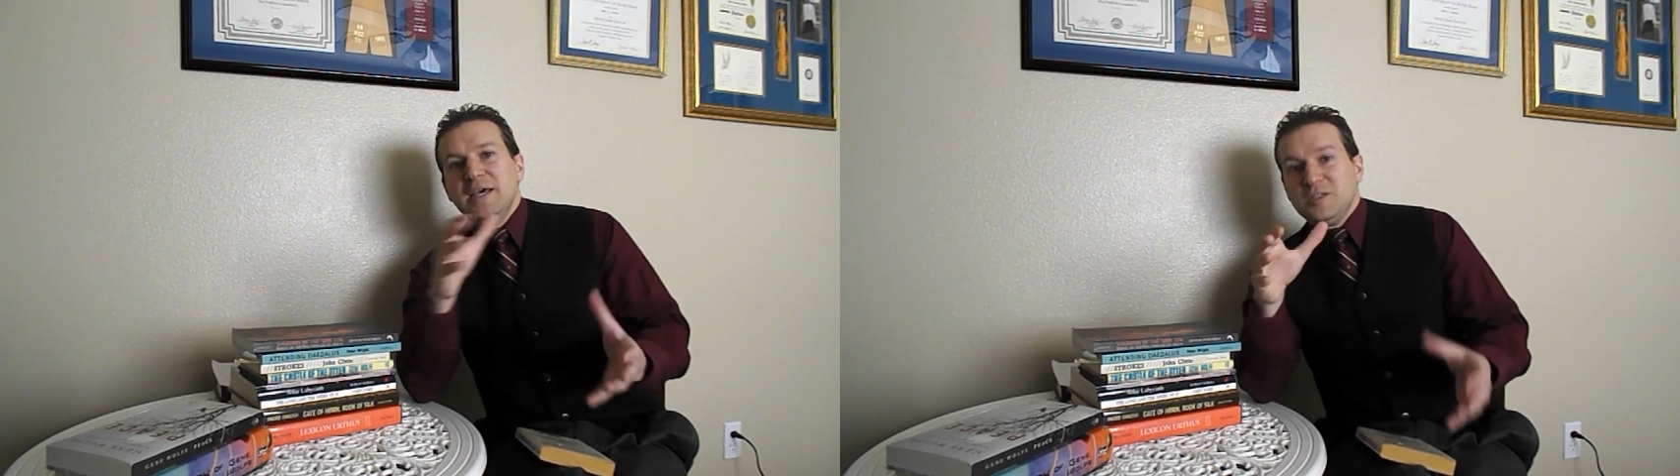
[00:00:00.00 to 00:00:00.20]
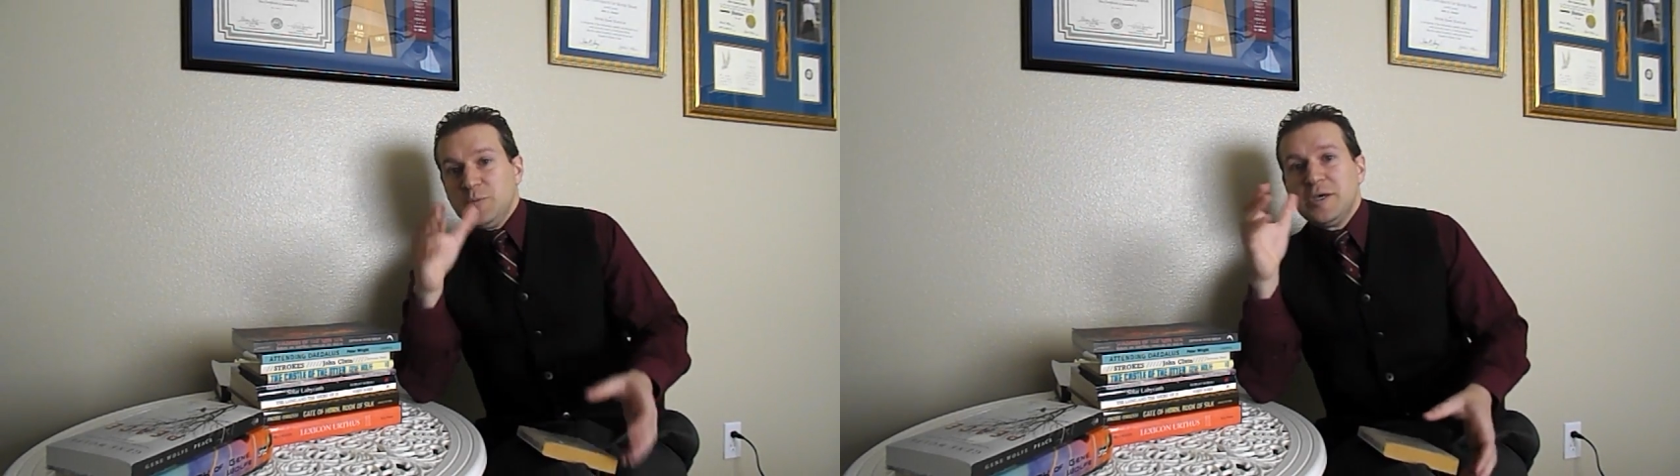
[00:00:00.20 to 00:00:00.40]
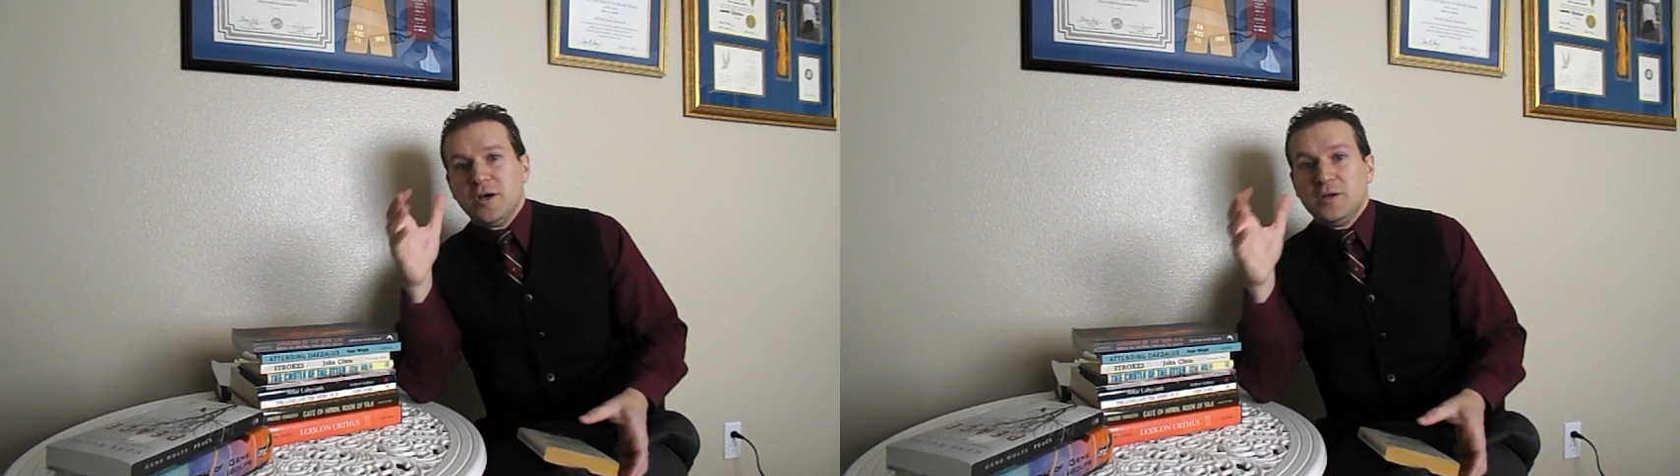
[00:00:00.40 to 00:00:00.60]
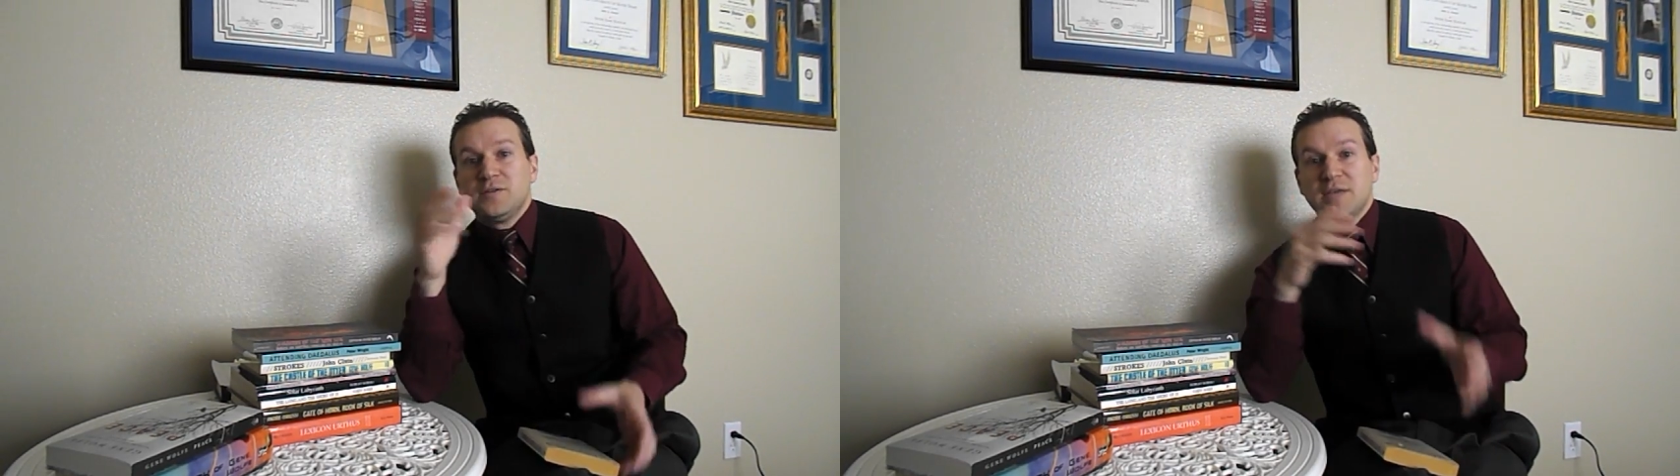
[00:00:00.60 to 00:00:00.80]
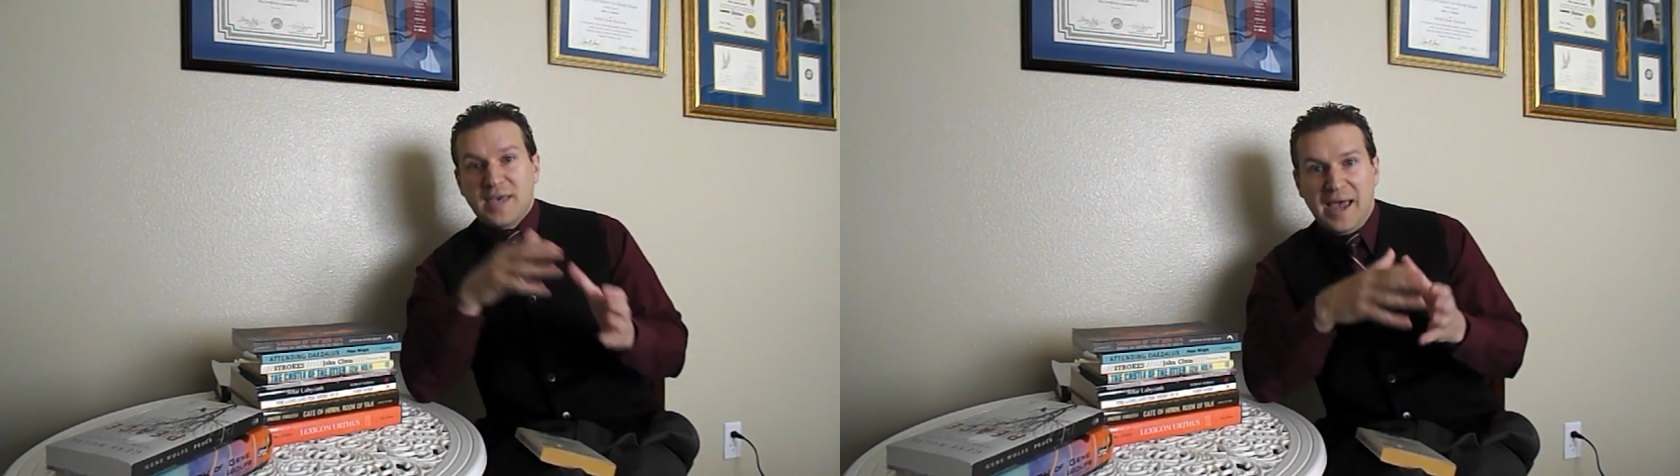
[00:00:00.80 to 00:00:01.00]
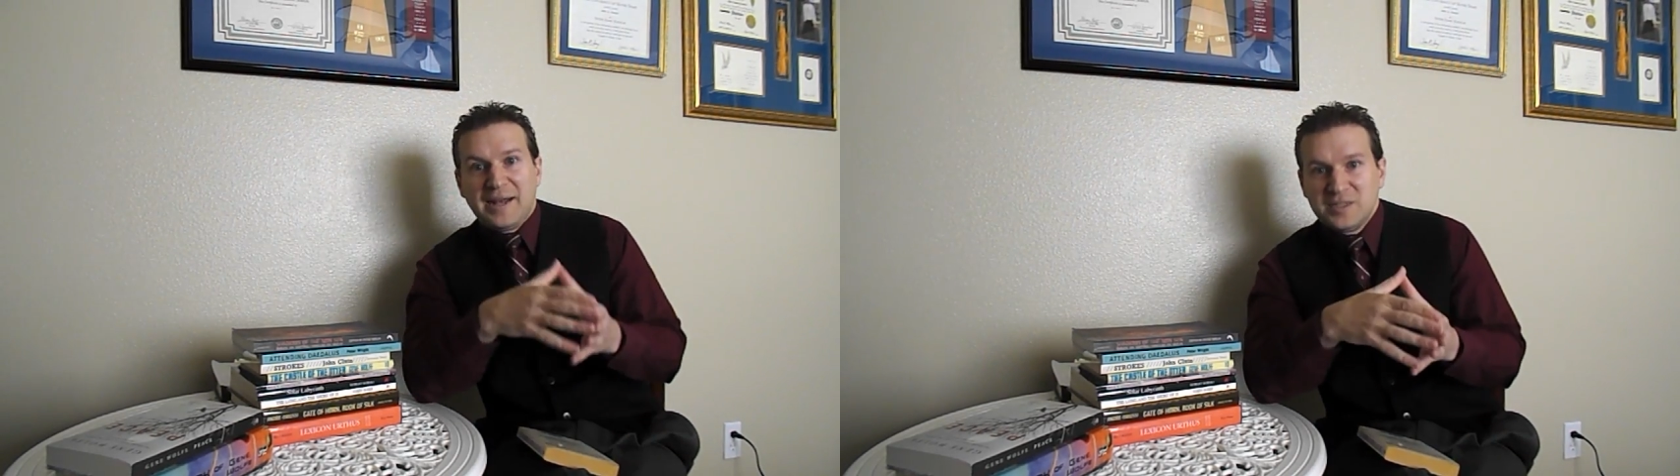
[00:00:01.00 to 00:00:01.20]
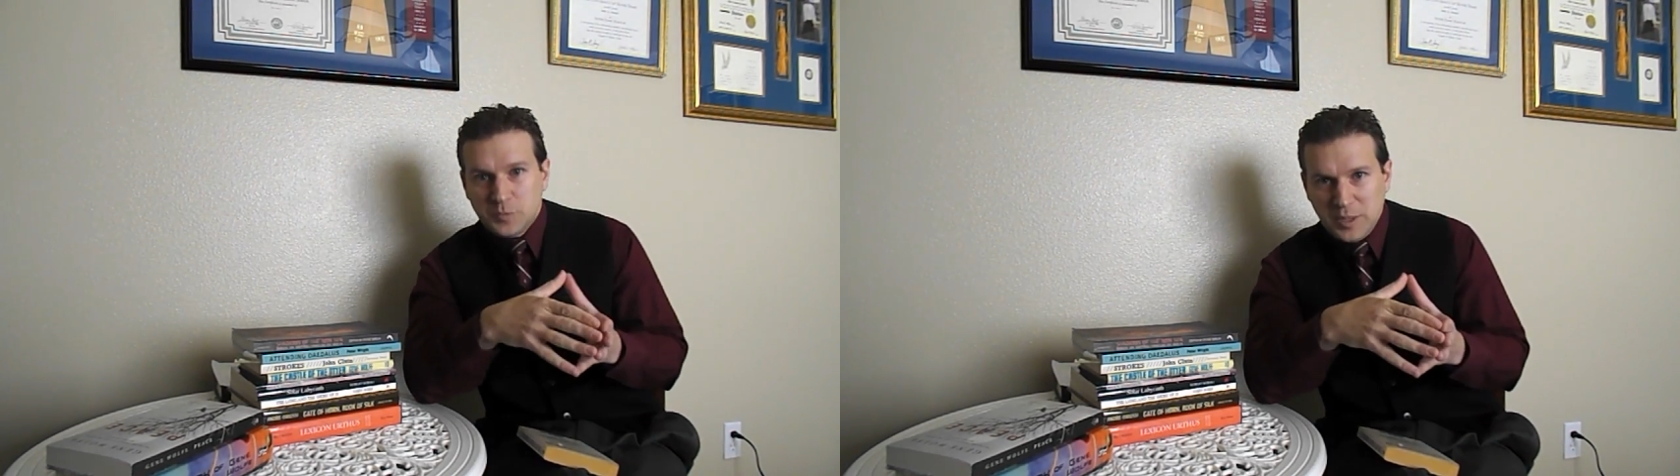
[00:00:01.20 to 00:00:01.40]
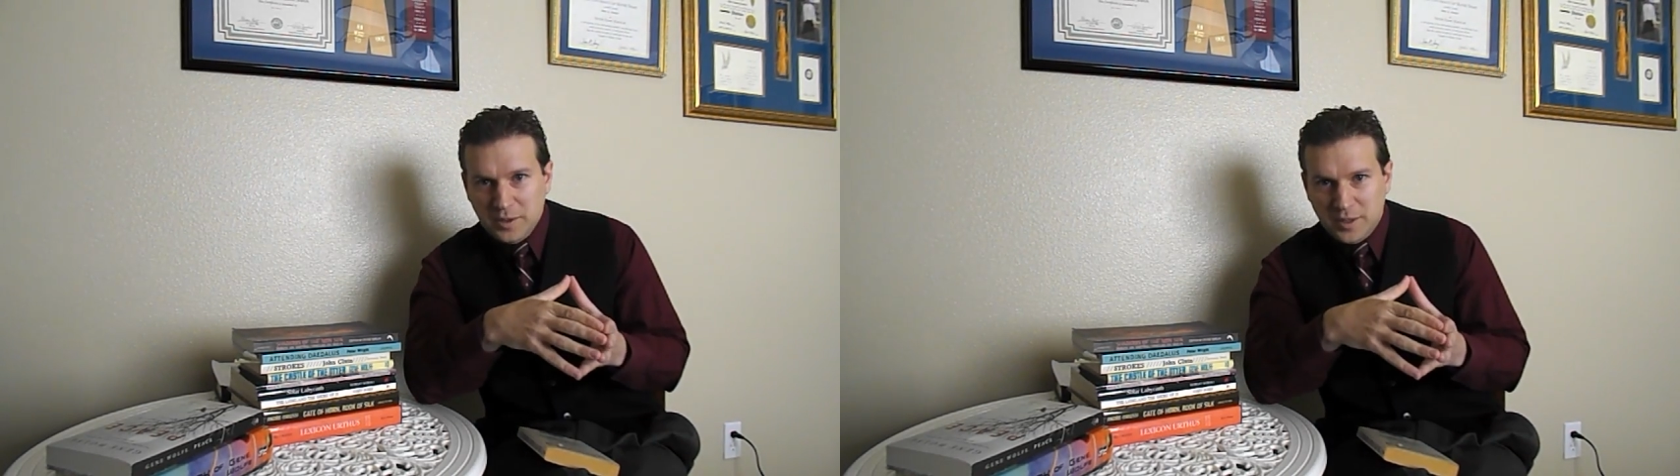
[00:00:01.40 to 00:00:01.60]
is because the cat has
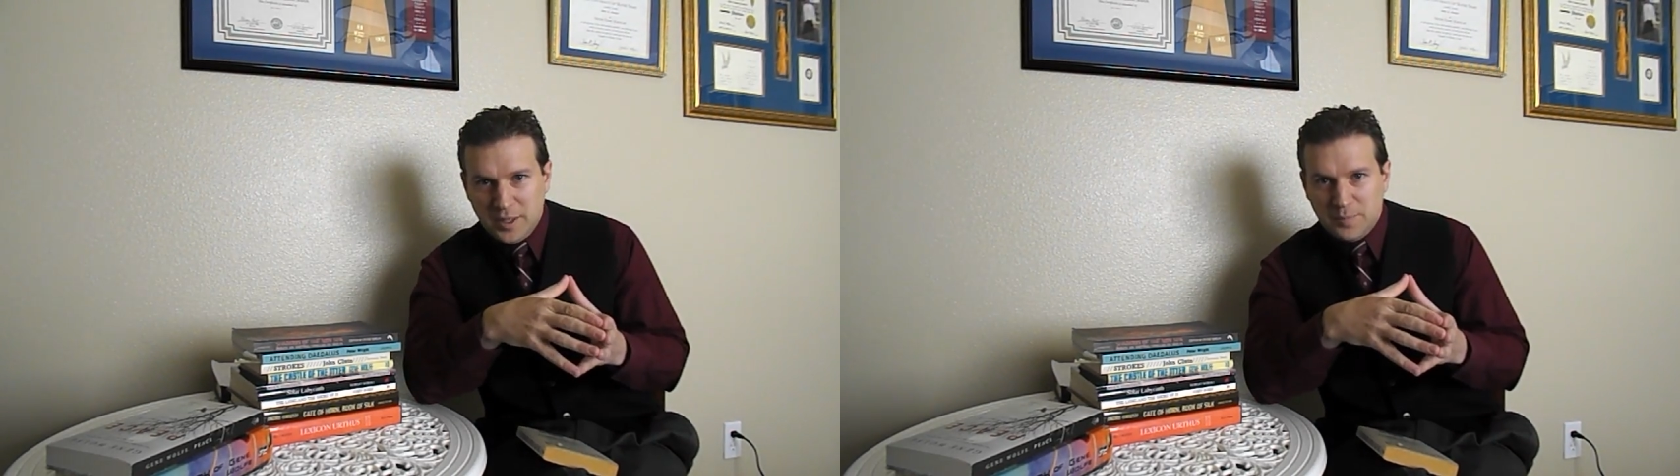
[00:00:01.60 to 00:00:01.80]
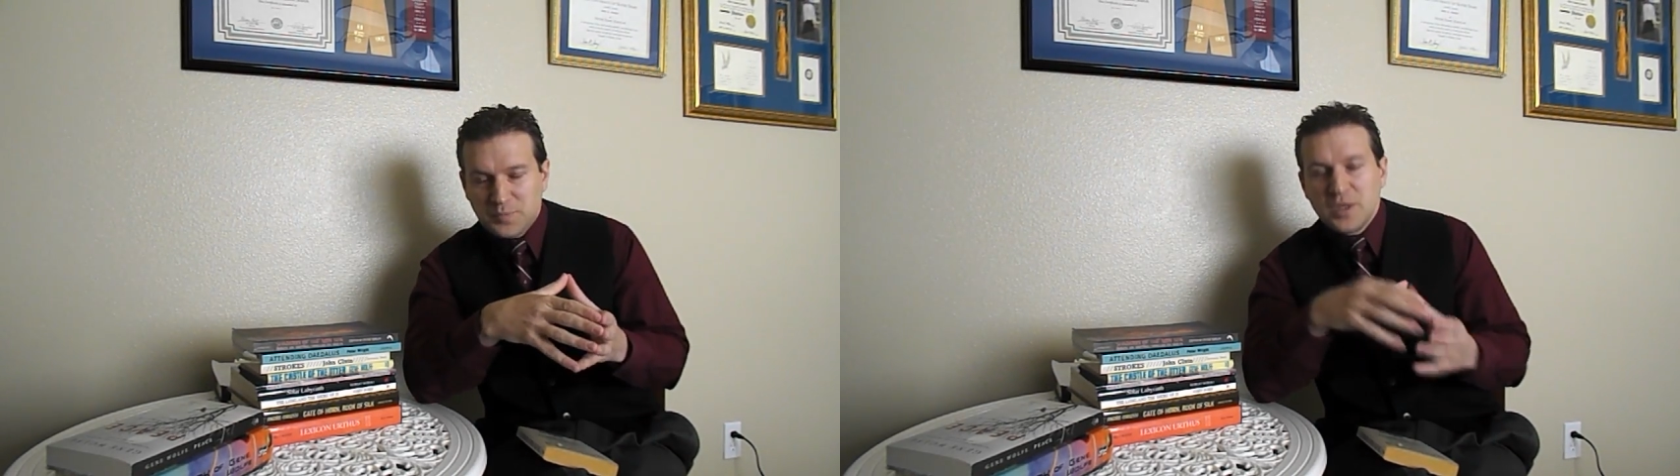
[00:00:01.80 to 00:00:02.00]
bitten him.